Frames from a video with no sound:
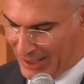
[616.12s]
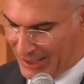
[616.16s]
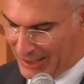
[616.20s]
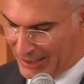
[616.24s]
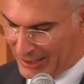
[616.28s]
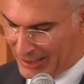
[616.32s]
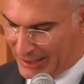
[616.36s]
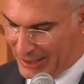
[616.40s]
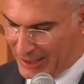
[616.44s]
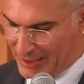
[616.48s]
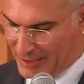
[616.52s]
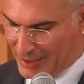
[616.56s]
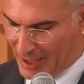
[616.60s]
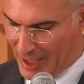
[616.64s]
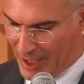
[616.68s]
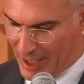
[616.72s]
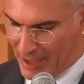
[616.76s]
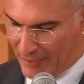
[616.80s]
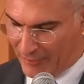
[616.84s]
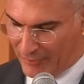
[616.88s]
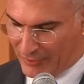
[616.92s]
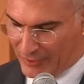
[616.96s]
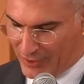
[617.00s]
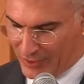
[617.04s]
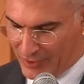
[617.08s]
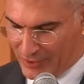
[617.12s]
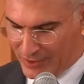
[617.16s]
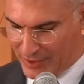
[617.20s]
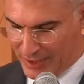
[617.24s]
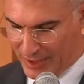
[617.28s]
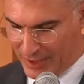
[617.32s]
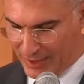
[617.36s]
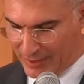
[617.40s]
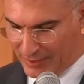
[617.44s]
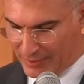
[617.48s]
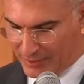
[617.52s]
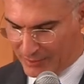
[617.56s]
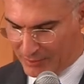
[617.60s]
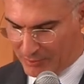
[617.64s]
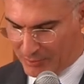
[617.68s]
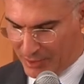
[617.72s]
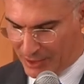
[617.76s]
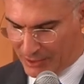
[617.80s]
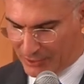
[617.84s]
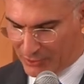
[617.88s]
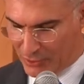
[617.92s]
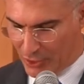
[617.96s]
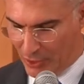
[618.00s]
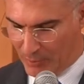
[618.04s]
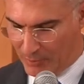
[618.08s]
These have distinct
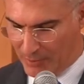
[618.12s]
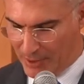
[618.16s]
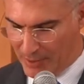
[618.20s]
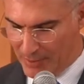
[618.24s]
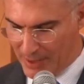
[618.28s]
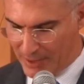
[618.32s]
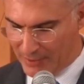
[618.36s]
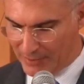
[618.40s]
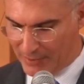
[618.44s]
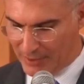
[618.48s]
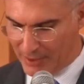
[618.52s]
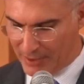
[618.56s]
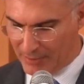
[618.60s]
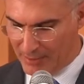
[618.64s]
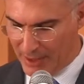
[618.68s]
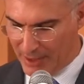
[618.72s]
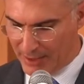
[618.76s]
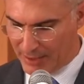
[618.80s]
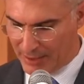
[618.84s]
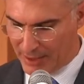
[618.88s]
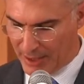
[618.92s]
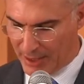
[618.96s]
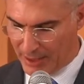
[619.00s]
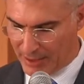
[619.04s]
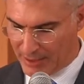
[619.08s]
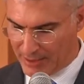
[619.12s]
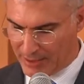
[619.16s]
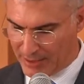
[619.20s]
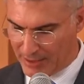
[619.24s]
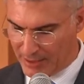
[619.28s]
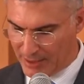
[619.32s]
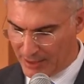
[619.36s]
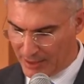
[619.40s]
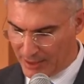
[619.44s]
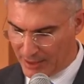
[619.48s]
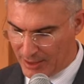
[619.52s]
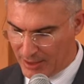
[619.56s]
but complementary mandates,